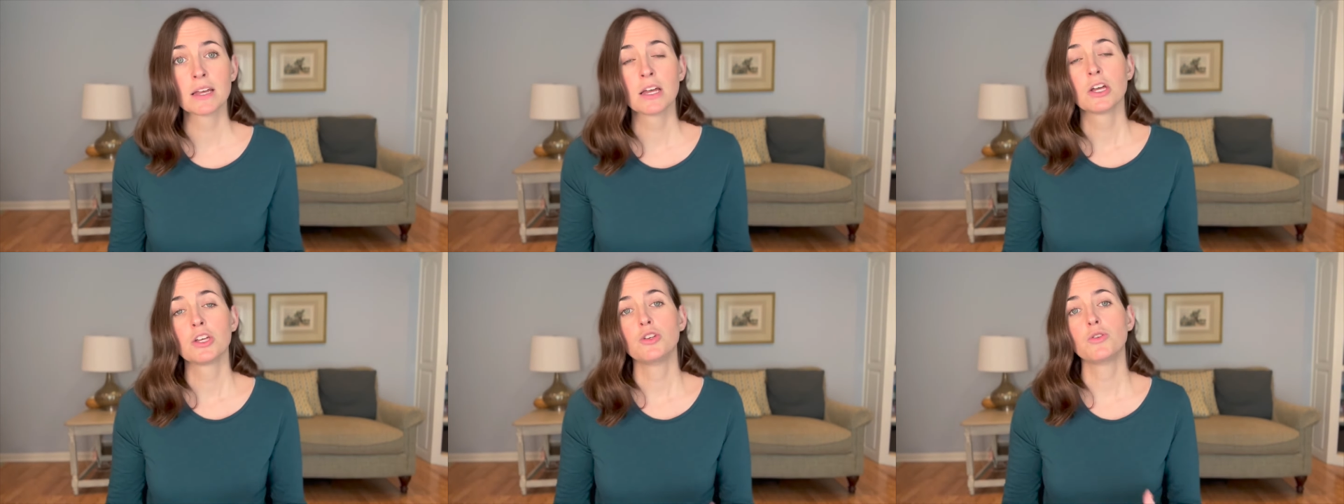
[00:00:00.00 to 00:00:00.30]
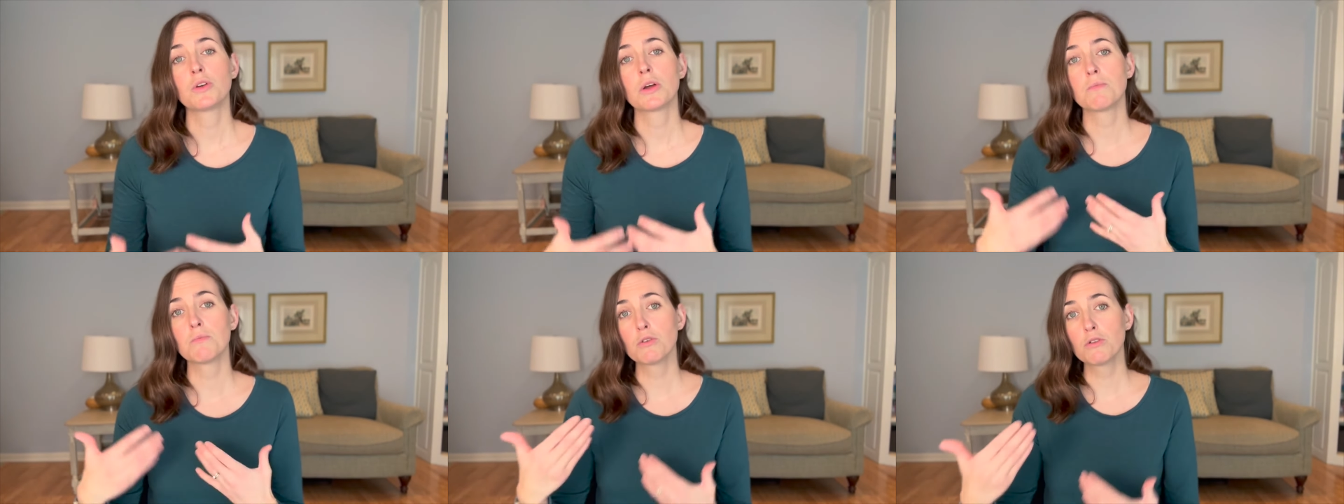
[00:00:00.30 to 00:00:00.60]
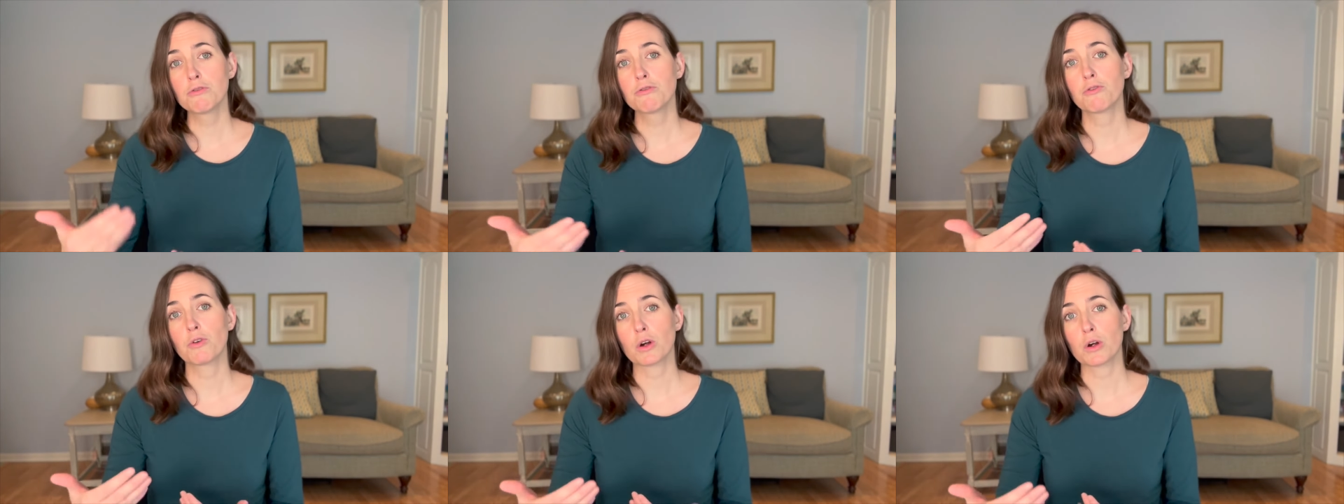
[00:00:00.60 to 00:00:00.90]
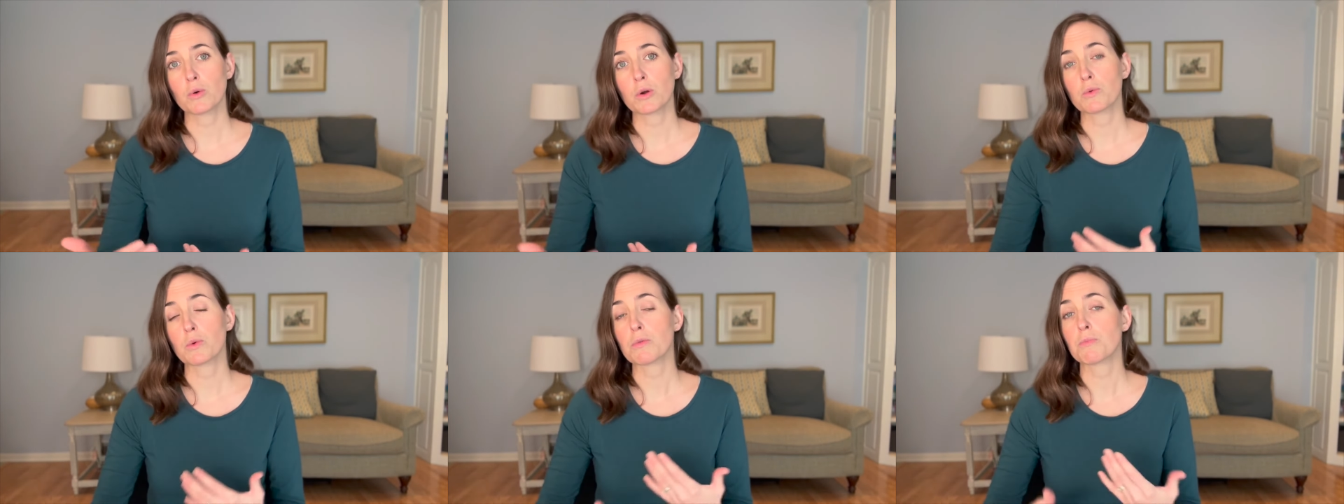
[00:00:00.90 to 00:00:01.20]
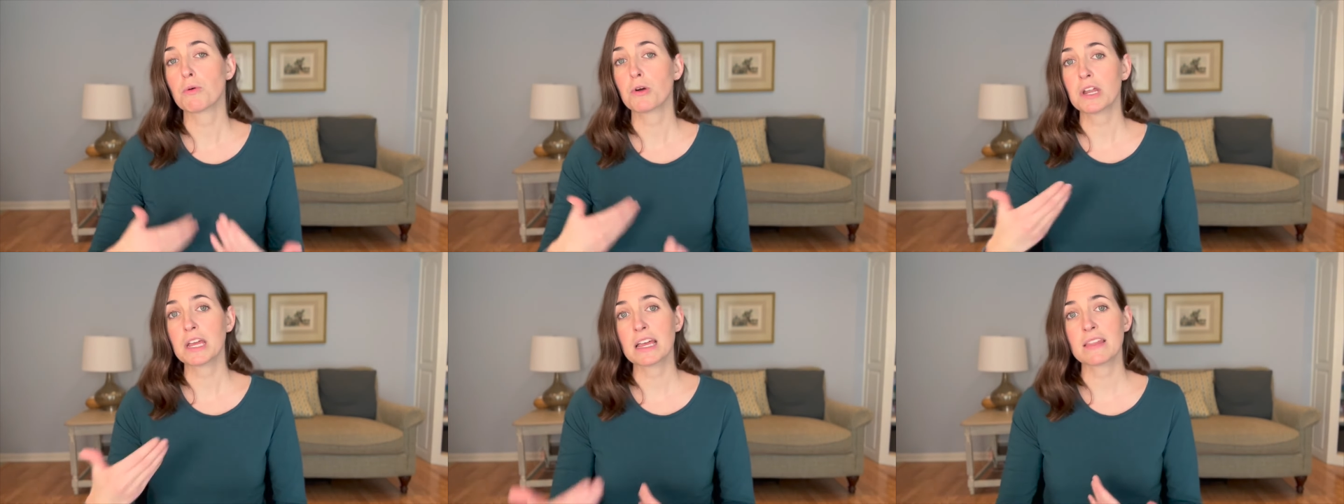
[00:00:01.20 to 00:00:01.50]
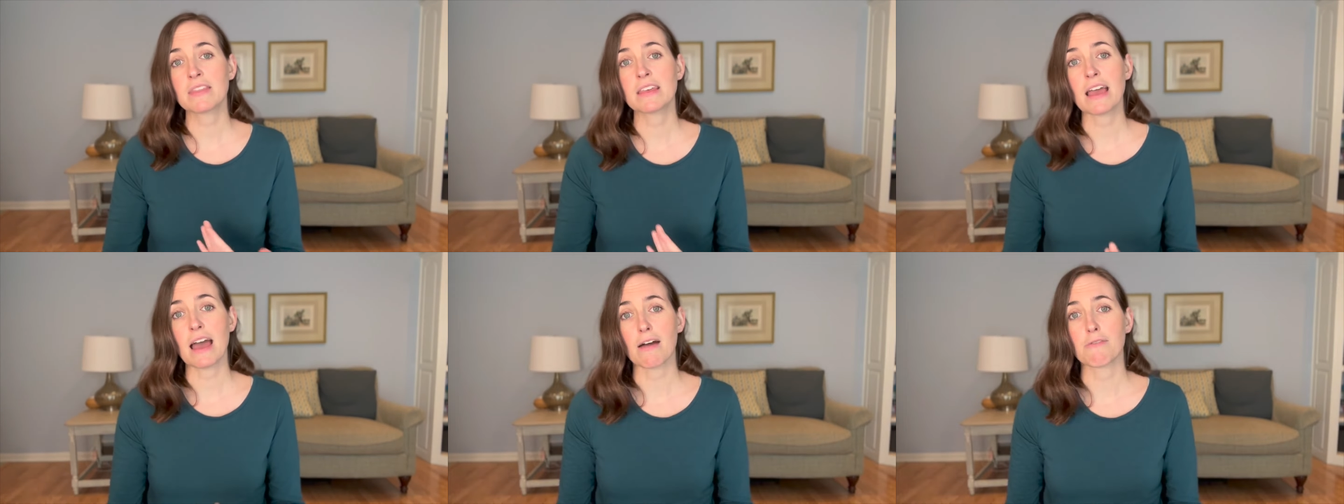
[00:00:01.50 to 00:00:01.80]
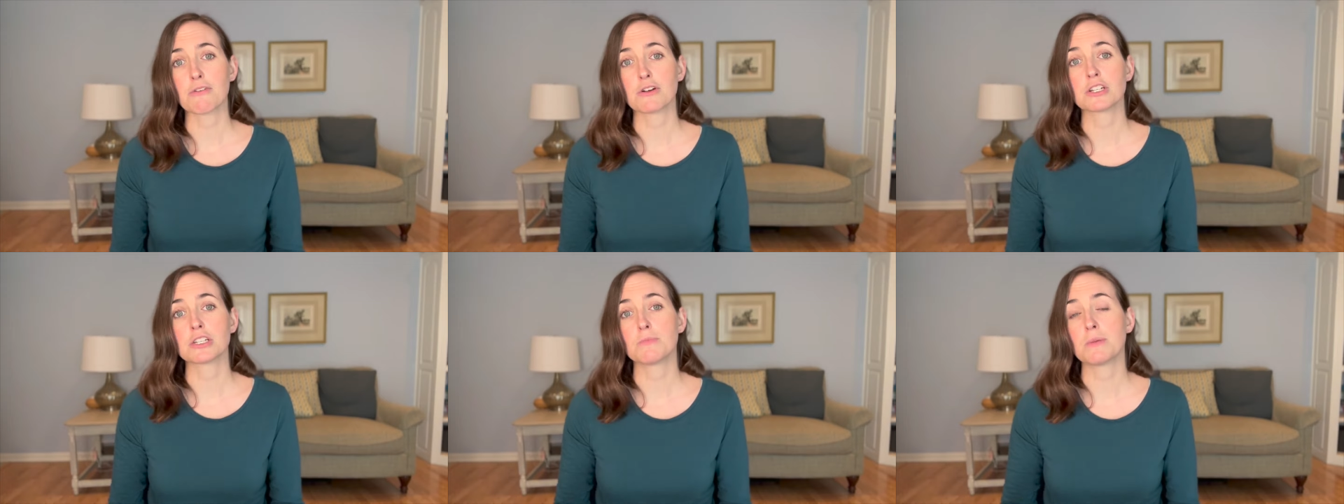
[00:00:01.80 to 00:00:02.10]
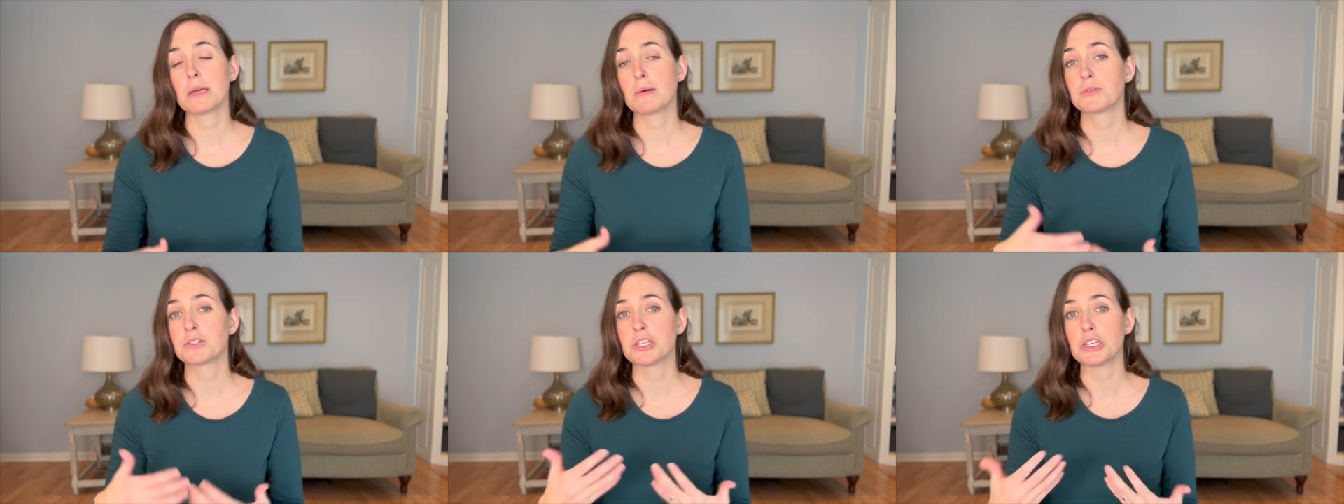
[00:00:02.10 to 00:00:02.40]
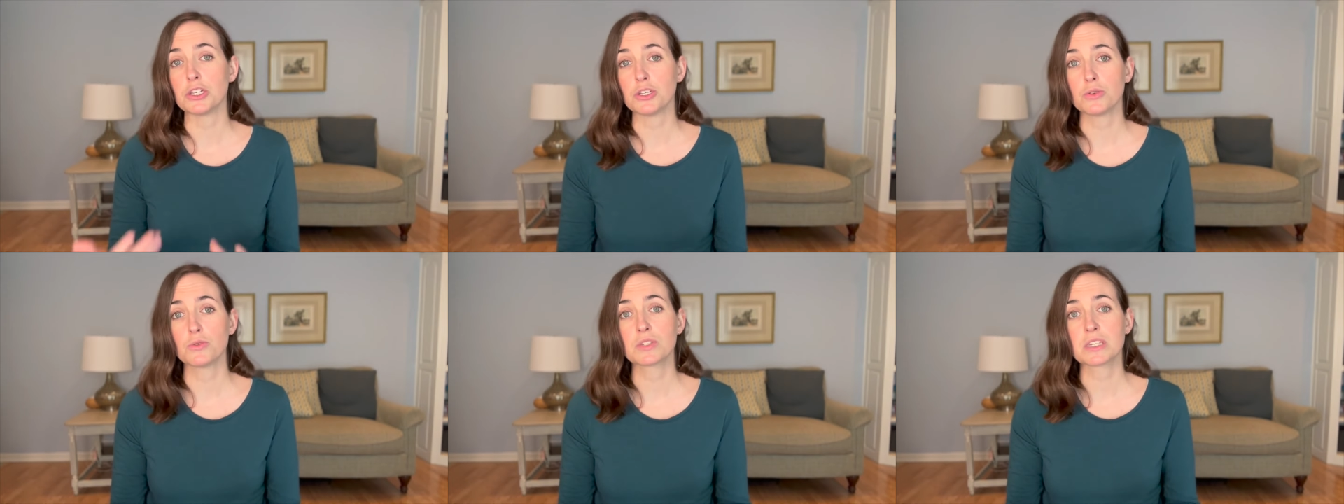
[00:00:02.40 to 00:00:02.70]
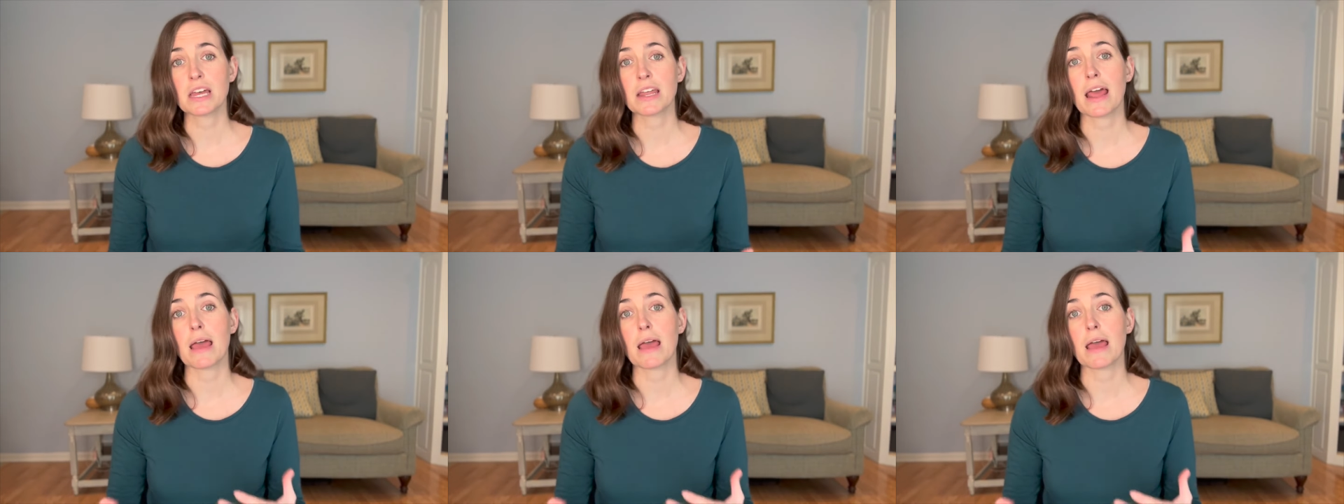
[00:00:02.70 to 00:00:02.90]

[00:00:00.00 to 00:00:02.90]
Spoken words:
you can move forward with putting in the effort to be able to use it